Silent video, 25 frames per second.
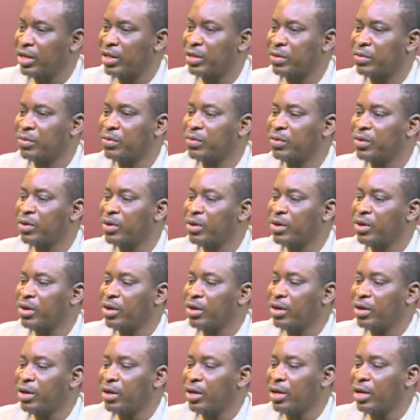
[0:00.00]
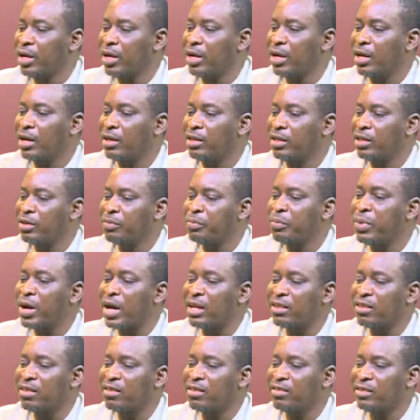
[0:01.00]
You know, the
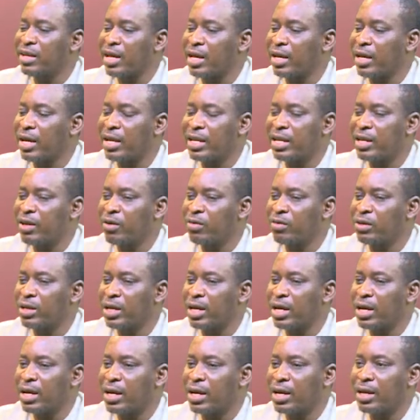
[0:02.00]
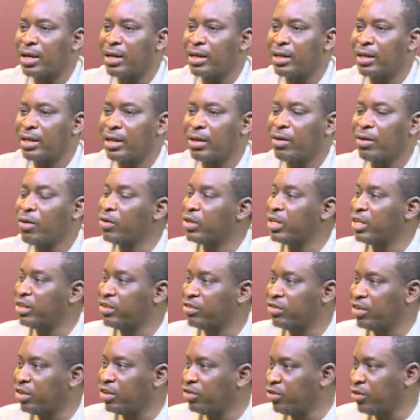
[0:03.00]
party is like any other
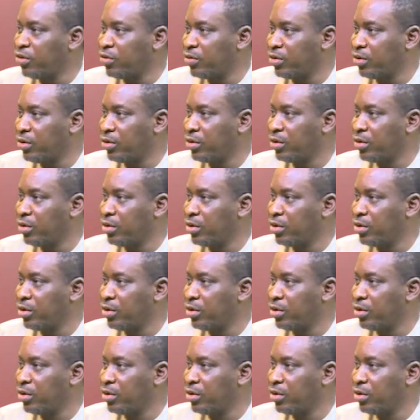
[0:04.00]
organization.